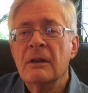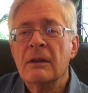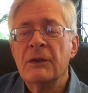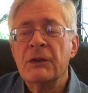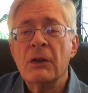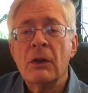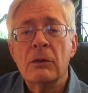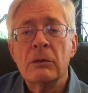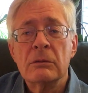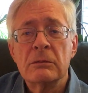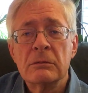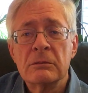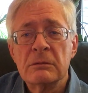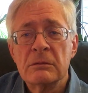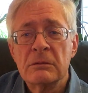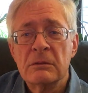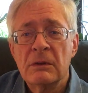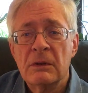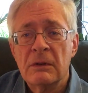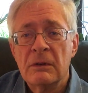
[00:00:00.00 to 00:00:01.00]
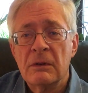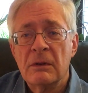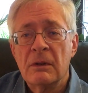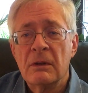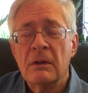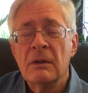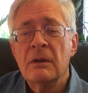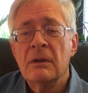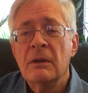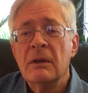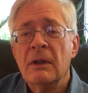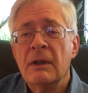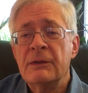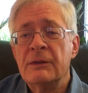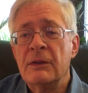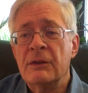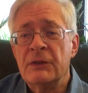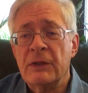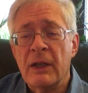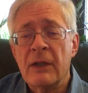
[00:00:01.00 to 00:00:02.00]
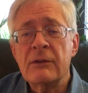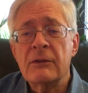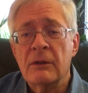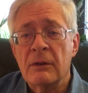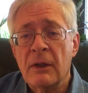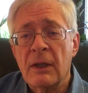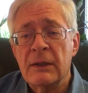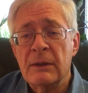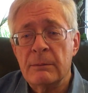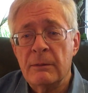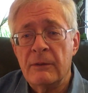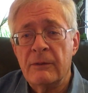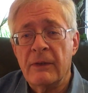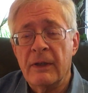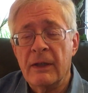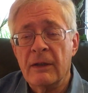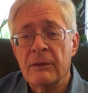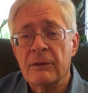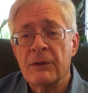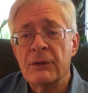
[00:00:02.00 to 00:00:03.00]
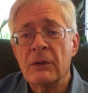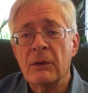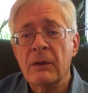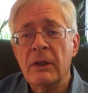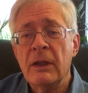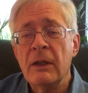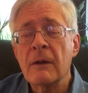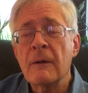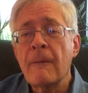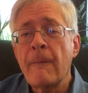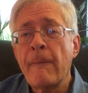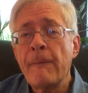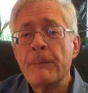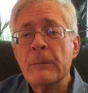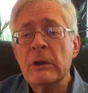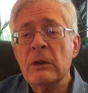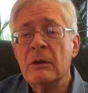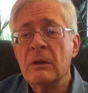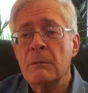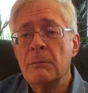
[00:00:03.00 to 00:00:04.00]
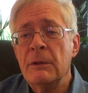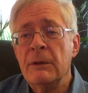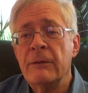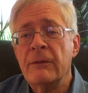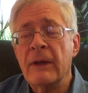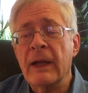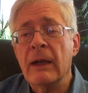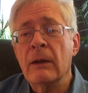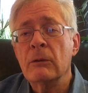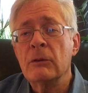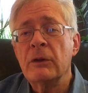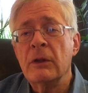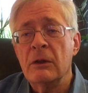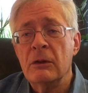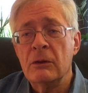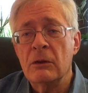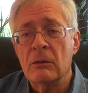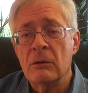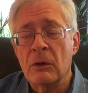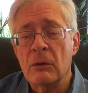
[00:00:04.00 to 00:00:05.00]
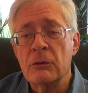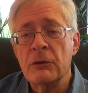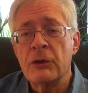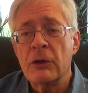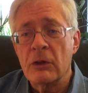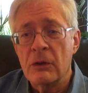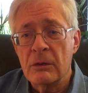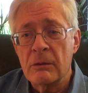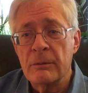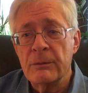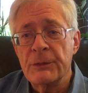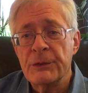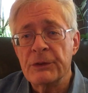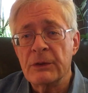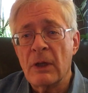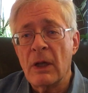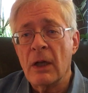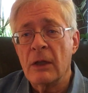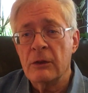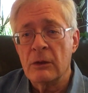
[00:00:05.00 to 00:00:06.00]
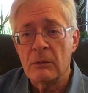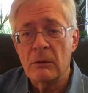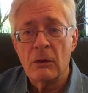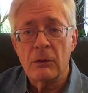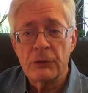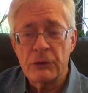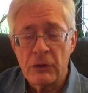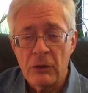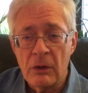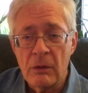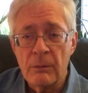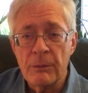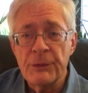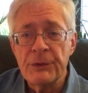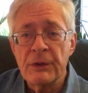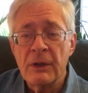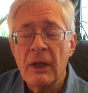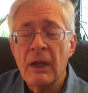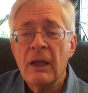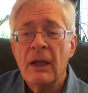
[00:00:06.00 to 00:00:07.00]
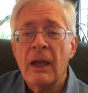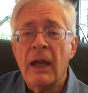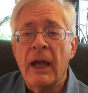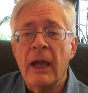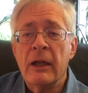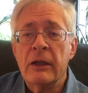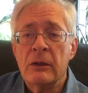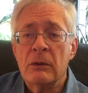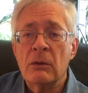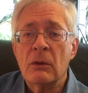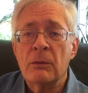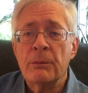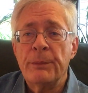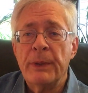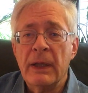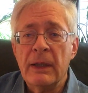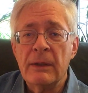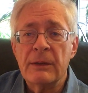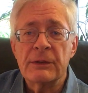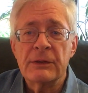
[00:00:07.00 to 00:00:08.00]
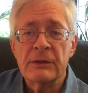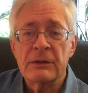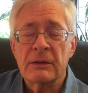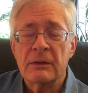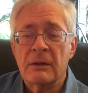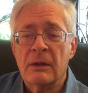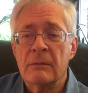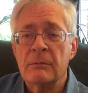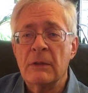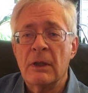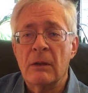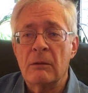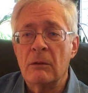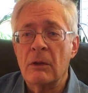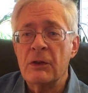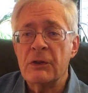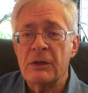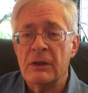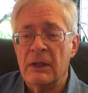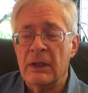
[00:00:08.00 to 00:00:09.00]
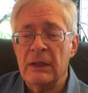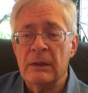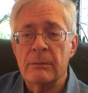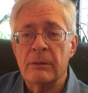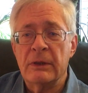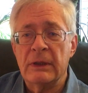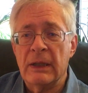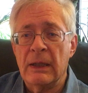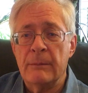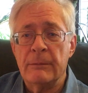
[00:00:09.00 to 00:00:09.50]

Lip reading: So it's disaster not to be found. So here you can be found in your own terms, on your own terms, at your own pace. I'm not rushing anybody.